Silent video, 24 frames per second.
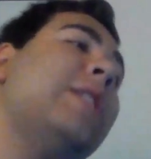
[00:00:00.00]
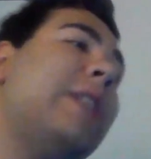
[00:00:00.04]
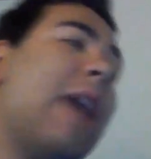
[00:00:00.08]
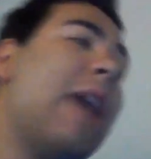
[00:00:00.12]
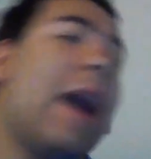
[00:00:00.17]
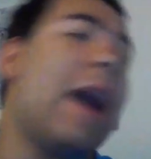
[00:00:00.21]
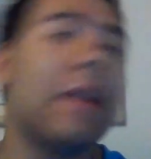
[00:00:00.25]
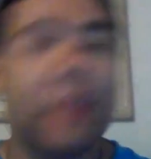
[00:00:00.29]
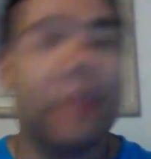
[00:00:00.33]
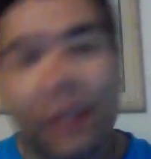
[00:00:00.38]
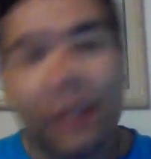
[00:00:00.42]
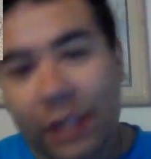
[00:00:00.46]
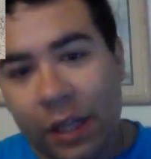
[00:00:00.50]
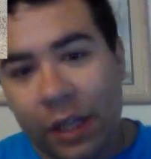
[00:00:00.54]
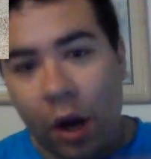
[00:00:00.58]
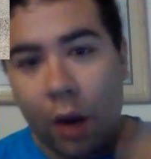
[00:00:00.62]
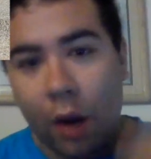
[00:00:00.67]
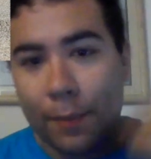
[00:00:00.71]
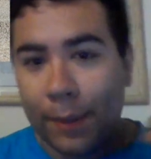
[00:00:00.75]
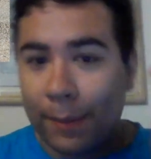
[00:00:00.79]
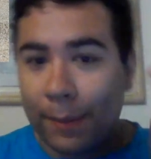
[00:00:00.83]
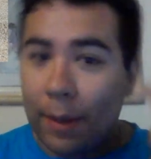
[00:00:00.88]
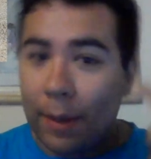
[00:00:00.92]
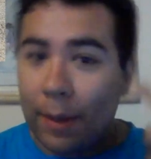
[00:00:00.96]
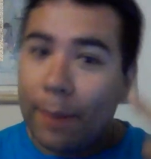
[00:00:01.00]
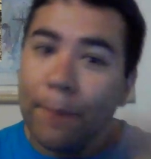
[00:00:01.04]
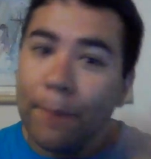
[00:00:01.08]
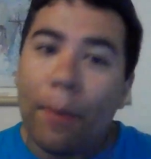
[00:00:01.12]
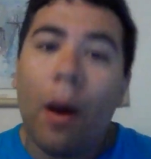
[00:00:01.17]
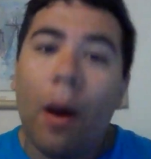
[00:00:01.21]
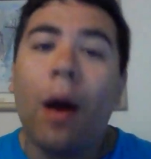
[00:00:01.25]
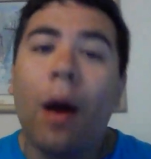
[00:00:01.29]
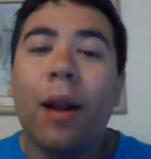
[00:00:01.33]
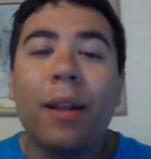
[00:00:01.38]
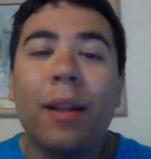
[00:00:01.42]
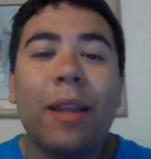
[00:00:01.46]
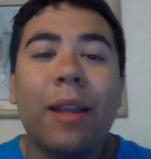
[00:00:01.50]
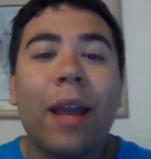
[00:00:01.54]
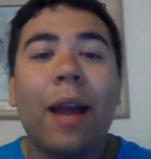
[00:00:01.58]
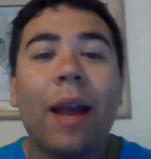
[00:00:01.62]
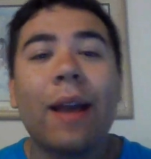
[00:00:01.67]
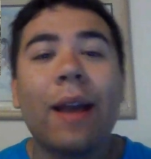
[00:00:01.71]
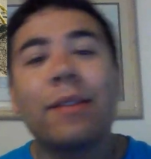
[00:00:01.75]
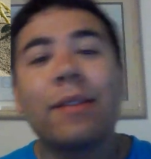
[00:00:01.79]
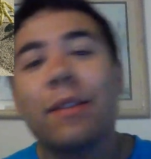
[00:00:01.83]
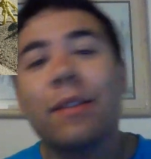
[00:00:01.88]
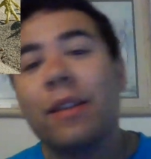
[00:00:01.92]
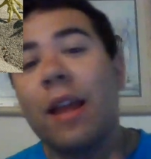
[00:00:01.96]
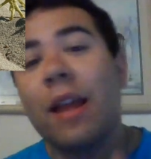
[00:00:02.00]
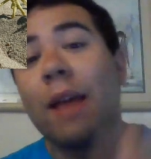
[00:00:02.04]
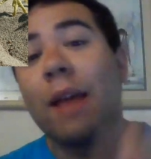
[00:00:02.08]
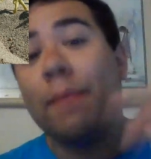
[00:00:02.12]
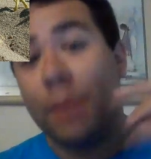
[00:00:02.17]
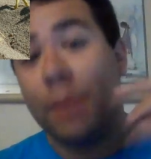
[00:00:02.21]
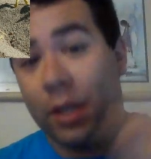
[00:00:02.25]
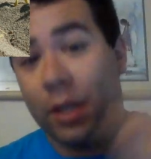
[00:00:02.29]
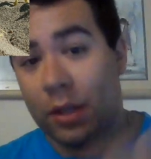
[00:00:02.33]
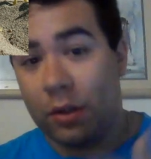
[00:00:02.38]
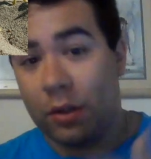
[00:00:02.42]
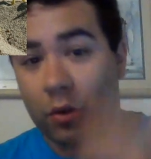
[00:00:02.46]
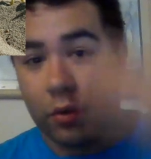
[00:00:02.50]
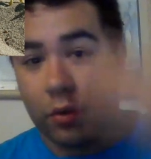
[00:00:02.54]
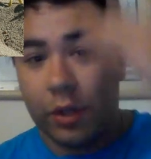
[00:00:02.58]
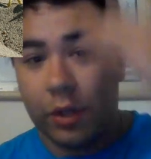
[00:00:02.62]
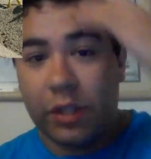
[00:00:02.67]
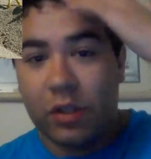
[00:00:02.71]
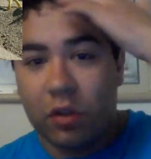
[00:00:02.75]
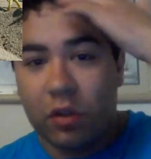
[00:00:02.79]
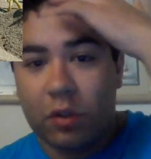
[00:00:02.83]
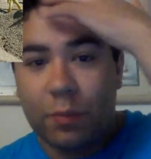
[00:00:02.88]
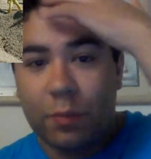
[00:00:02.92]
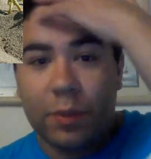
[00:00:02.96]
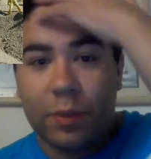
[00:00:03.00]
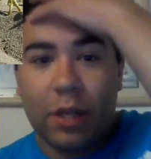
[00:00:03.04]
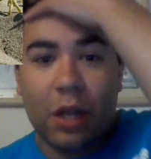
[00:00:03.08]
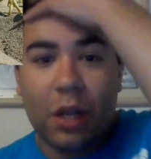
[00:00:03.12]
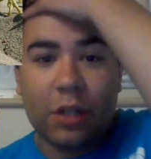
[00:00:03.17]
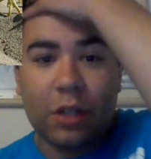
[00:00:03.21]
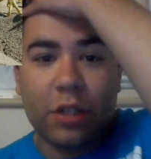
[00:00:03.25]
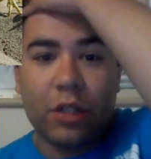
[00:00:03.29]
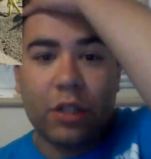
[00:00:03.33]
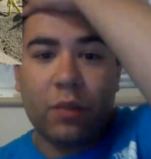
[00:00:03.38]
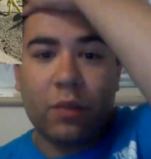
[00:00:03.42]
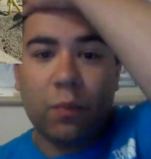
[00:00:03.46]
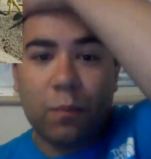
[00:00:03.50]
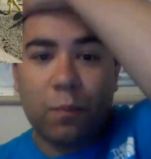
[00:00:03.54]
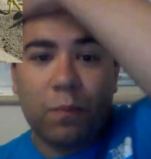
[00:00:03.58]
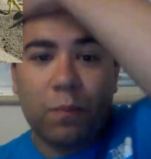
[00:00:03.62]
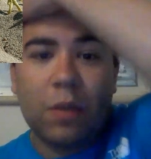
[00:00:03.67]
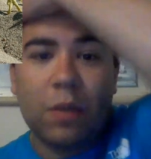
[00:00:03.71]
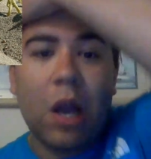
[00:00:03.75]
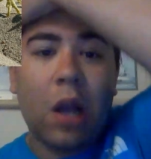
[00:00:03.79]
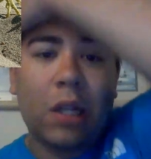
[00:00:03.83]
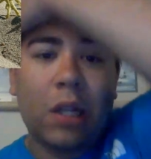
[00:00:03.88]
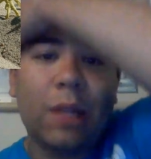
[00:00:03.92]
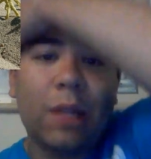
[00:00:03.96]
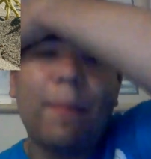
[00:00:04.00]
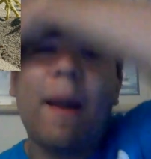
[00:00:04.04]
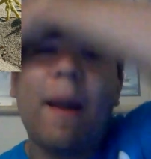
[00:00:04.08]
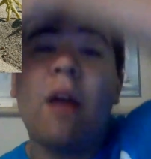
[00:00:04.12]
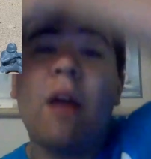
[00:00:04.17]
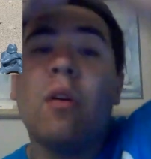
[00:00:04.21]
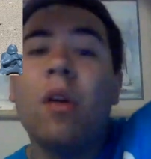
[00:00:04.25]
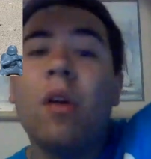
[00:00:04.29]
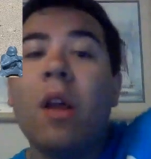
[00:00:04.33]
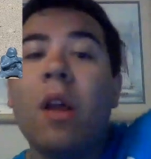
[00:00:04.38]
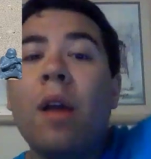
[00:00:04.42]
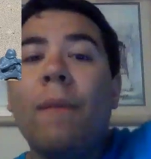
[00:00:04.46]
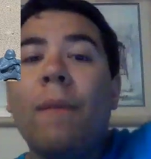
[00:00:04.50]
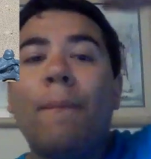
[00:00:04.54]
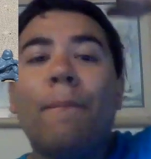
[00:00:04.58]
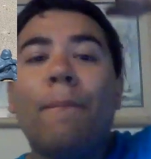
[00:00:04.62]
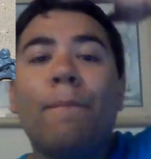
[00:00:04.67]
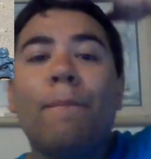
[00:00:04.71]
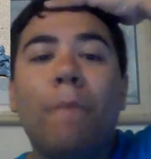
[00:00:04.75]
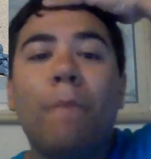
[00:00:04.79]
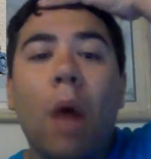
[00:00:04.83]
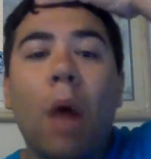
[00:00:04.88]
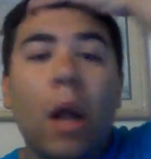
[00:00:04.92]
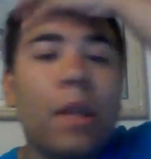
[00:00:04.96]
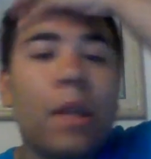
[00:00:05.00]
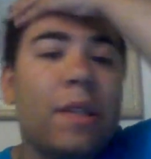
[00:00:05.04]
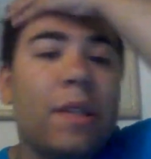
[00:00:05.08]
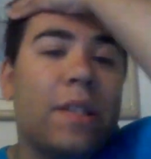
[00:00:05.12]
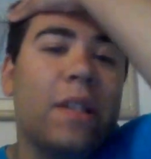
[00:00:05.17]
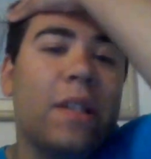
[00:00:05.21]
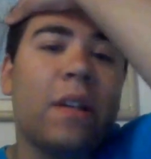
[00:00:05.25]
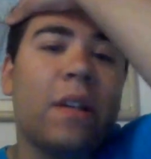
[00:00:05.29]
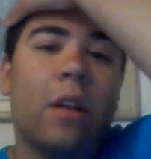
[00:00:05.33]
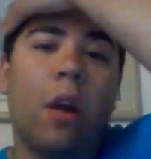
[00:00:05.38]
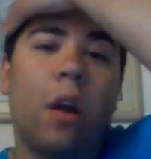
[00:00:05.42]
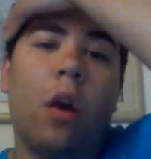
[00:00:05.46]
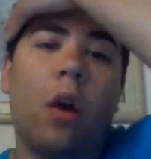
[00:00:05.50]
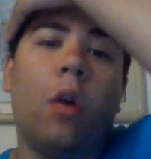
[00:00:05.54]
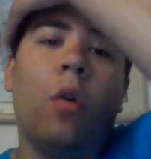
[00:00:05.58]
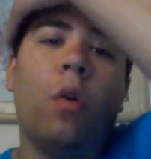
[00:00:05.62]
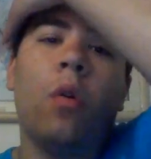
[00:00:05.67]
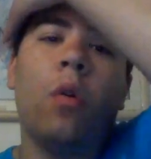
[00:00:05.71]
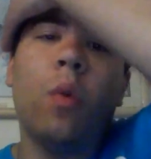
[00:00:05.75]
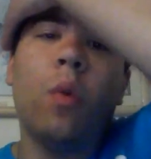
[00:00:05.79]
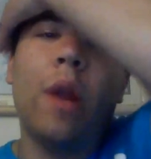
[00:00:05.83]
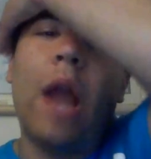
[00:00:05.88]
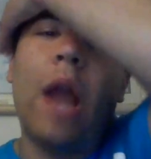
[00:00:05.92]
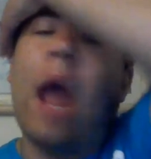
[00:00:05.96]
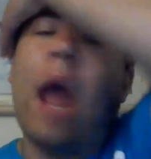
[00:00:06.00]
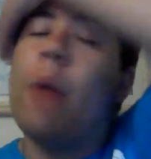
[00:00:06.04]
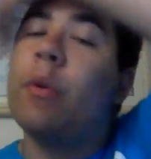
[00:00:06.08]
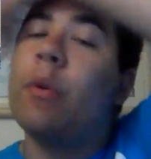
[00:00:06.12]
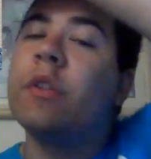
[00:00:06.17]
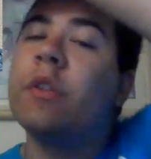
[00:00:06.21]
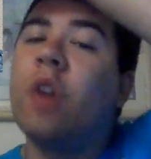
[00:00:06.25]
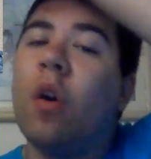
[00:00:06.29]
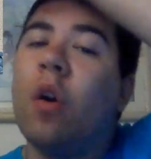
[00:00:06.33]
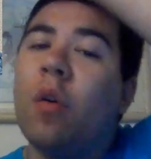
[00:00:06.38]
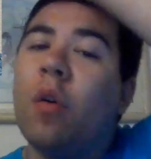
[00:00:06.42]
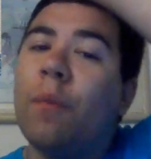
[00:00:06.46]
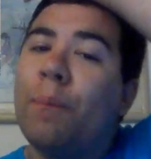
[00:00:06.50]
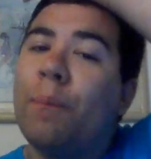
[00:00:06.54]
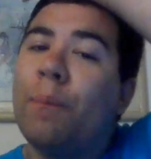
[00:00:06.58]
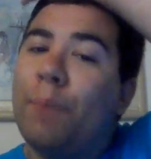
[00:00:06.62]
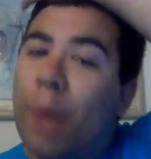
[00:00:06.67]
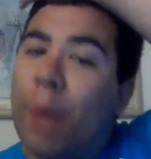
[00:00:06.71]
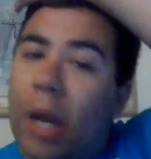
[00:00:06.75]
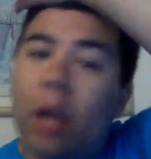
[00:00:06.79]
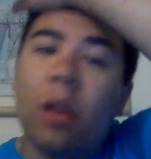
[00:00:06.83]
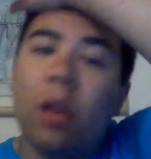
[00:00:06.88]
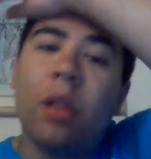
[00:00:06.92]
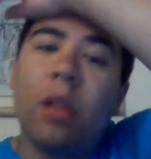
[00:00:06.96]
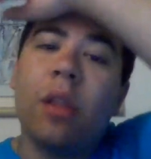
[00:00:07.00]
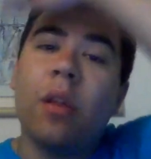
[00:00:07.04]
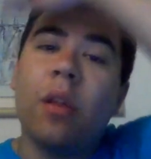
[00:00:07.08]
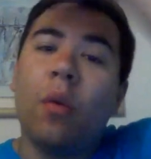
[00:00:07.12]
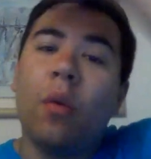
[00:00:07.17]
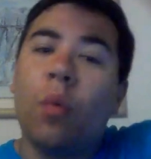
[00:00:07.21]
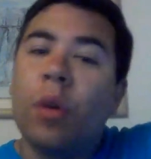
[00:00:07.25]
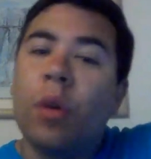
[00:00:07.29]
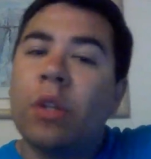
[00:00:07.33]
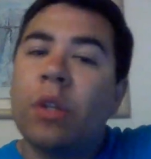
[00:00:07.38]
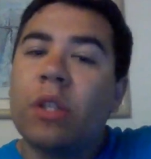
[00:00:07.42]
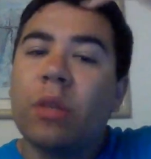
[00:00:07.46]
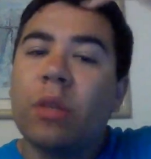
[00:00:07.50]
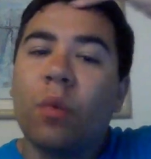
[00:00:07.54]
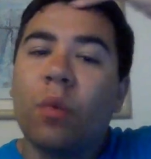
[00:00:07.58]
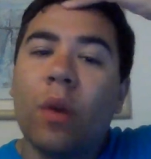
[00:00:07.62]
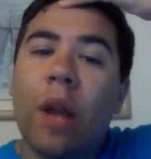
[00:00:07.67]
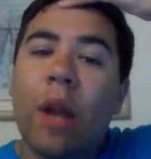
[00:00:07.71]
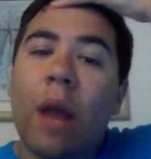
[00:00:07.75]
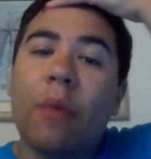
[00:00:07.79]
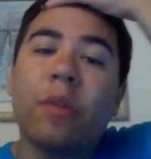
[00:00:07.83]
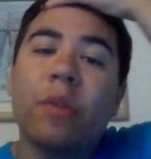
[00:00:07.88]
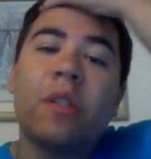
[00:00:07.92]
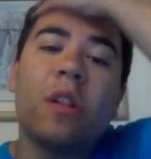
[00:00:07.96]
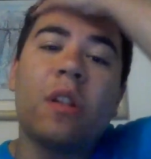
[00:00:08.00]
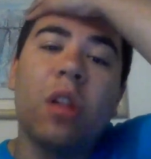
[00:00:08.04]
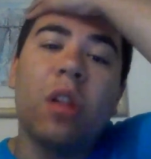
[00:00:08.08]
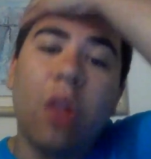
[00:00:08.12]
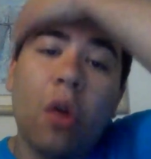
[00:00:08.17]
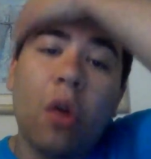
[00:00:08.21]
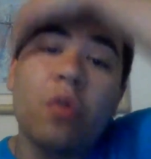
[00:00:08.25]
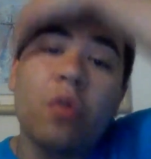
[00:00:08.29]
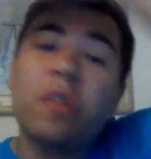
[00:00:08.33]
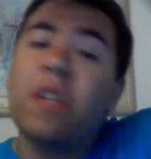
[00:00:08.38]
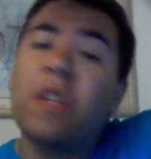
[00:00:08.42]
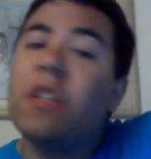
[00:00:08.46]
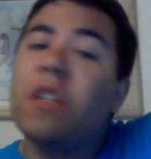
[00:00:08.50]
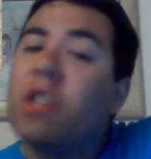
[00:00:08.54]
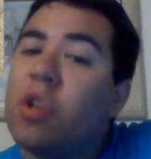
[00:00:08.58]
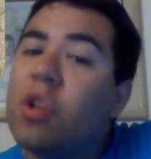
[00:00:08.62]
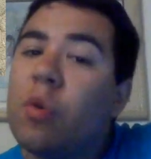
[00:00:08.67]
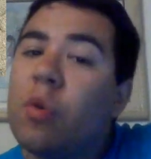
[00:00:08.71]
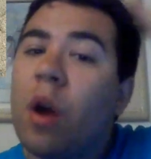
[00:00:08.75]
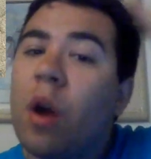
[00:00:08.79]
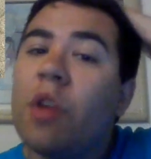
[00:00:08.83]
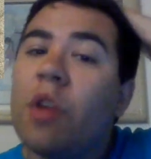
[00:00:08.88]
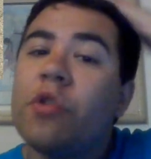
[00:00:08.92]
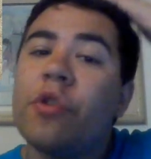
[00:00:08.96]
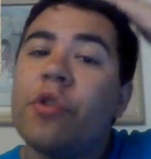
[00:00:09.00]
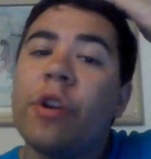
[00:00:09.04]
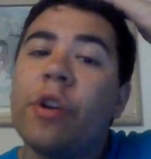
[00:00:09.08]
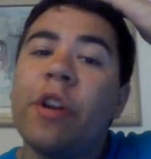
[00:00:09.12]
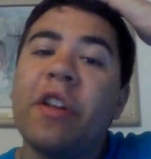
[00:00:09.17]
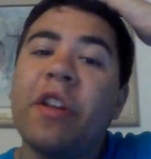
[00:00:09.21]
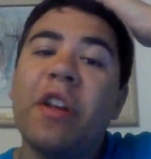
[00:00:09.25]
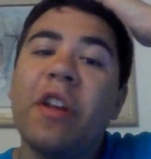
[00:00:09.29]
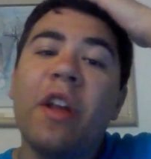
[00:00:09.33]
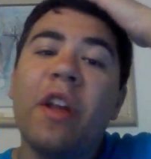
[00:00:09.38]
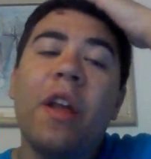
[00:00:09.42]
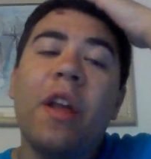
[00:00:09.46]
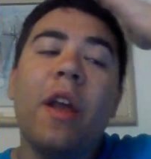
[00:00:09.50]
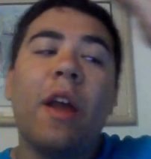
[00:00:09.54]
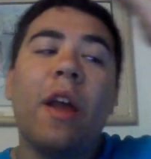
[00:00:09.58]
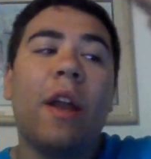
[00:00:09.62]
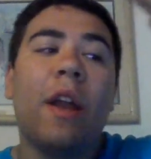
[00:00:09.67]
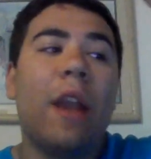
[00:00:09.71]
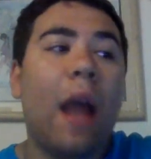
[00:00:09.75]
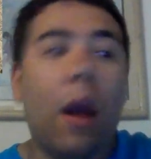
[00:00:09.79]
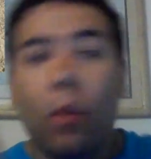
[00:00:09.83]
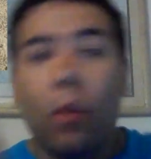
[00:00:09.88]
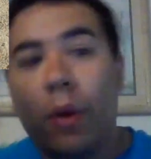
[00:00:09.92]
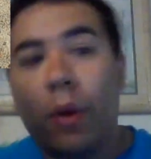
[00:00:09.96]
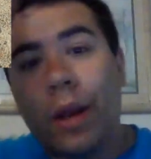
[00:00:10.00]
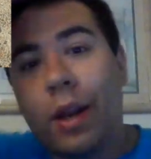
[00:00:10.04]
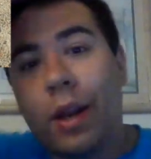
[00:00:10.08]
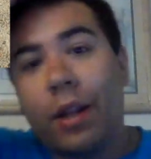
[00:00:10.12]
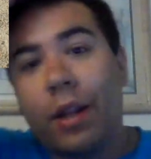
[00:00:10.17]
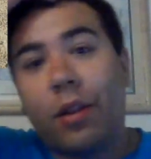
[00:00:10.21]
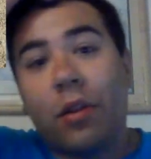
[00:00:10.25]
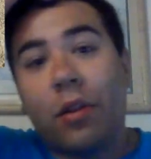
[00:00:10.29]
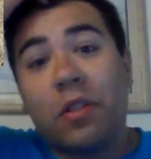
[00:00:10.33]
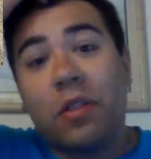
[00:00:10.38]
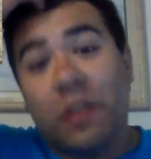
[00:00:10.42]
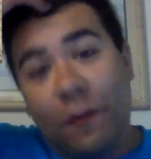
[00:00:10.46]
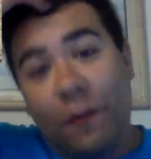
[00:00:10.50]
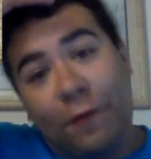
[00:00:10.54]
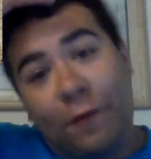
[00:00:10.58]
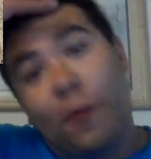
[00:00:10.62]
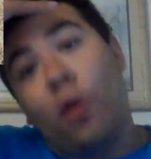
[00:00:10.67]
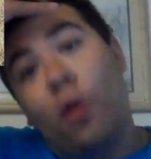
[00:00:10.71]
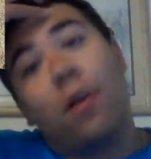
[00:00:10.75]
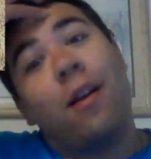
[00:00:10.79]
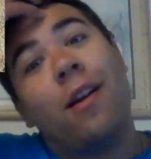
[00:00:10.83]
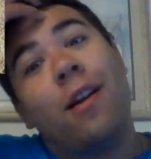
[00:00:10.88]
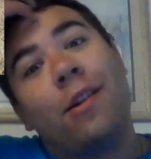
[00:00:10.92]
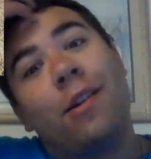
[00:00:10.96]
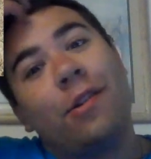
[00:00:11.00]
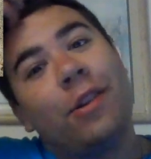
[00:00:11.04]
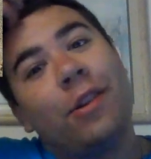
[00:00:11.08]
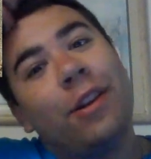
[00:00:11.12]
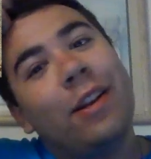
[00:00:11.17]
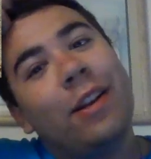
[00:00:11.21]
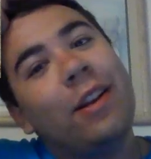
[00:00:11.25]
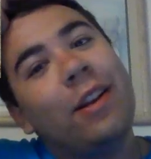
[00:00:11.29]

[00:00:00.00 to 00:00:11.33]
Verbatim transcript: Yes, the Army Men podcast that me and Green Soldier Productions talked about months ago when I was barely, which when I was close to 200, and now we're getting close to 400.